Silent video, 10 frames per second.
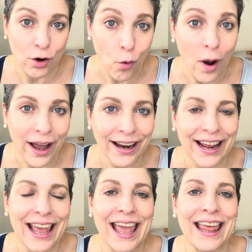Quad.
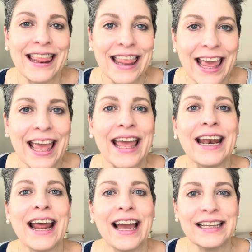And
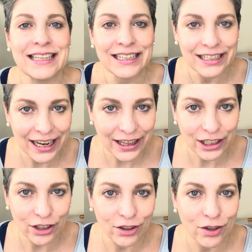then I did another
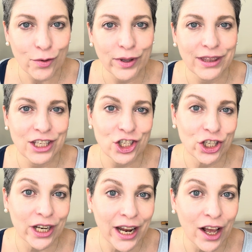look with the
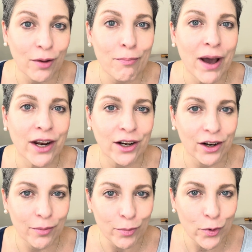Chanel Modern
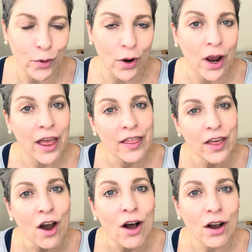Glamour.
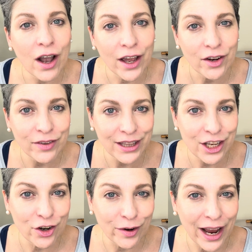They're all kind of in the
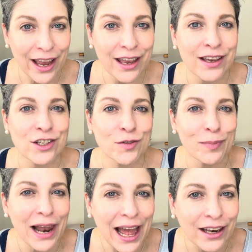grayish,
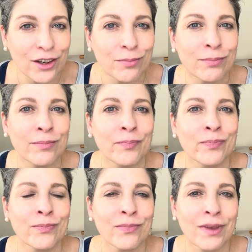platinum.
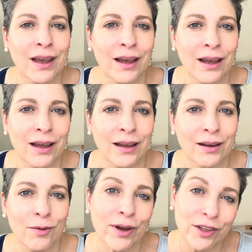
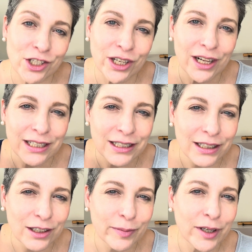Well, the Chanel has a
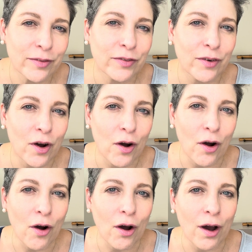little bit of
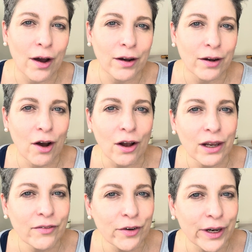
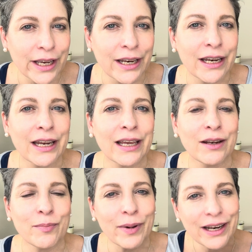olive green in
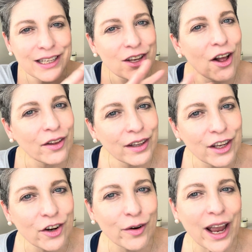it, but it's all in the
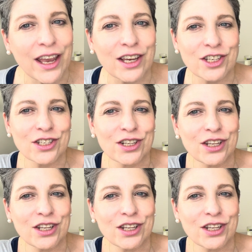grayish